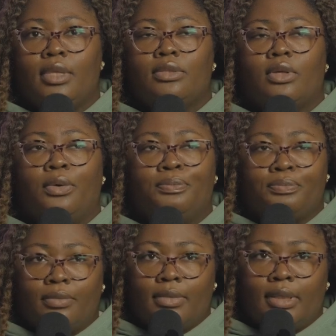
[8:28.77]
So,
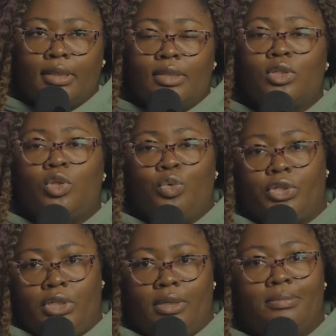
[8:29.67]

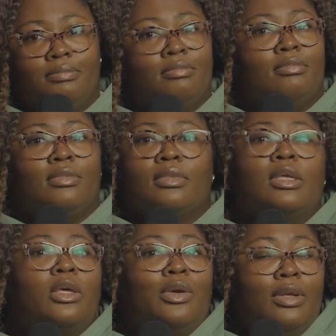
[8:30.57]
stewardship.
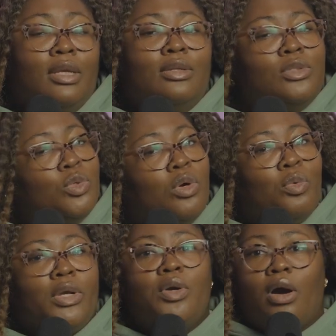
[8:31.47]
You need to steward
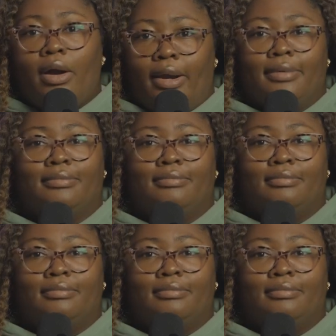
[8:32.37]
where you are.